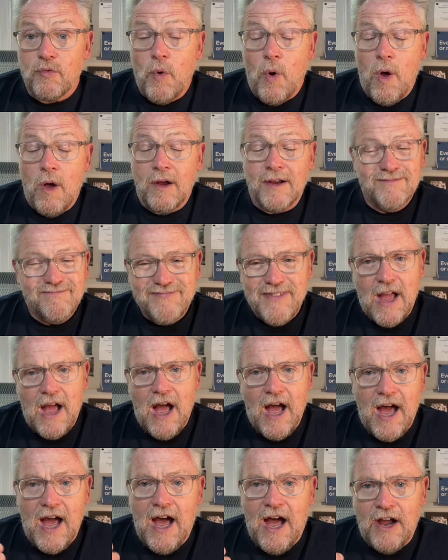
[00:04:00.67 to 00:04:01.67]
wrong,
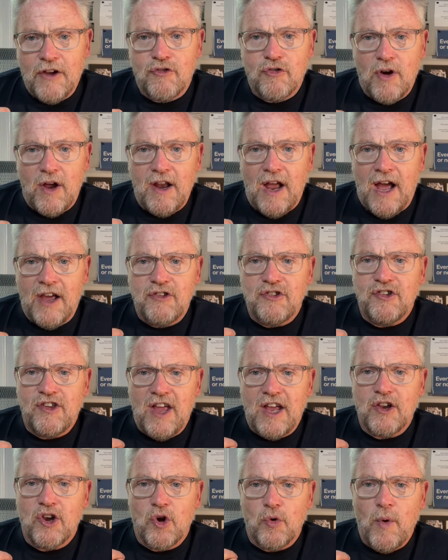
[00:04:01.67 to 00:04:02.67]
I try, I
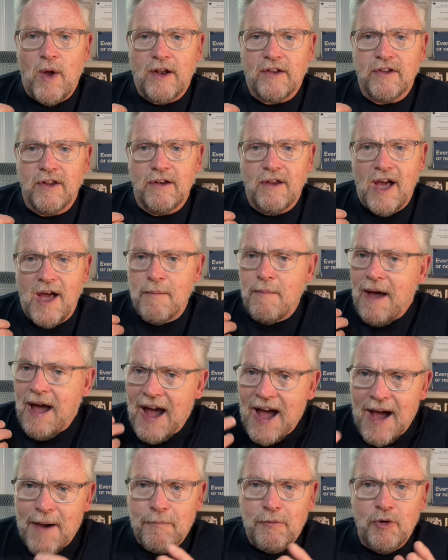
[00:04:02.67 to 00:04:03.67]
stand corrected. I'm
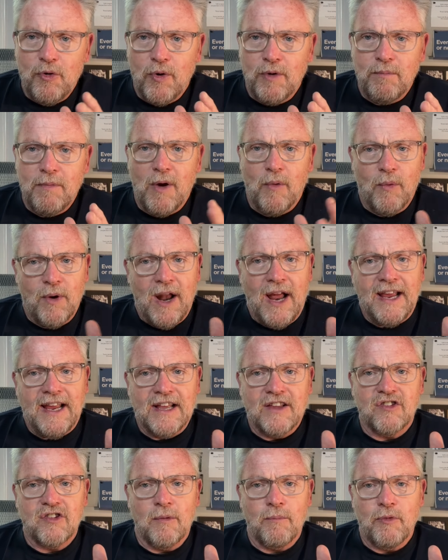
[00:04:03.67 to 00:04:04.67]
happy to admit when I
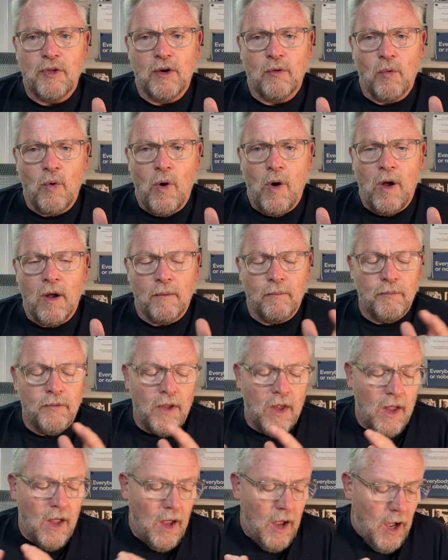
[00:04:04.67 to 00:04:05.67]
get something wrong.
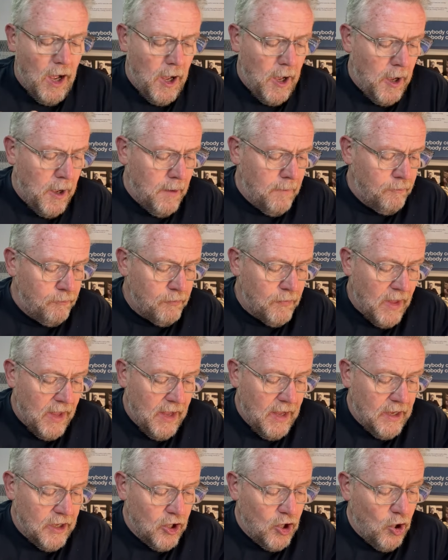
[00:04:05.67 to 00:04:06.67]
Um,
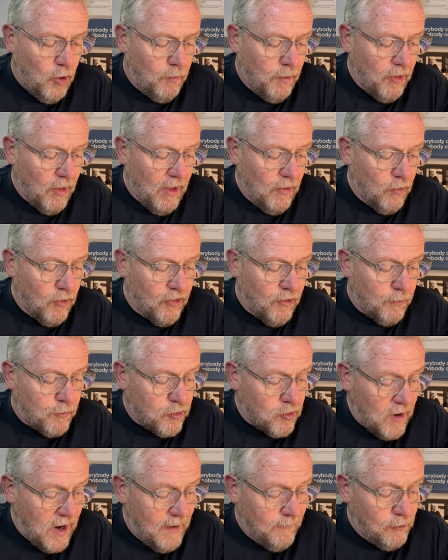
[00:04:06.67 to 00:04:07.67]
you know, but the
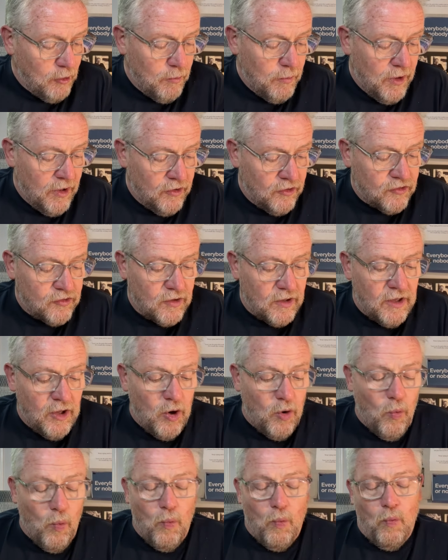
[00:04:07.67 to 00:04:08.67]
problem is, you
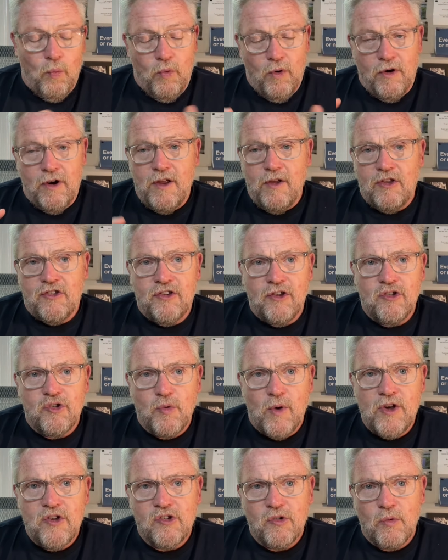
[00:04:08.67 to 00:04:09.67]
know, we're in a
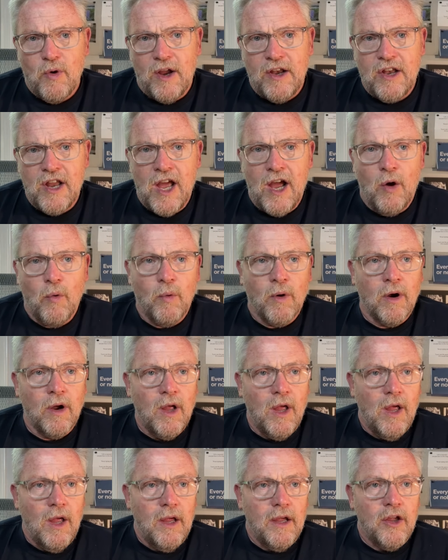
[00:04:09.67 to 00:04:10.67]
situation right now where,
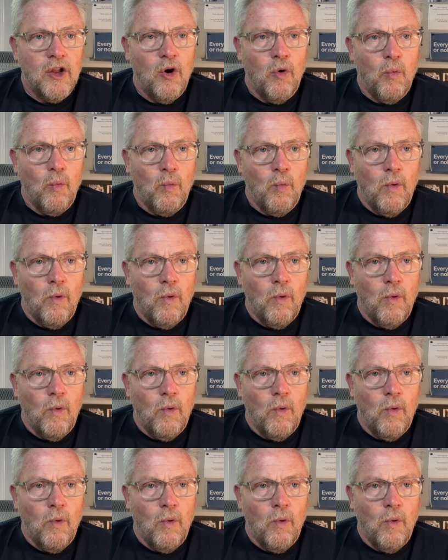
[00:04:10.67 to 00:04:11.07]
you know,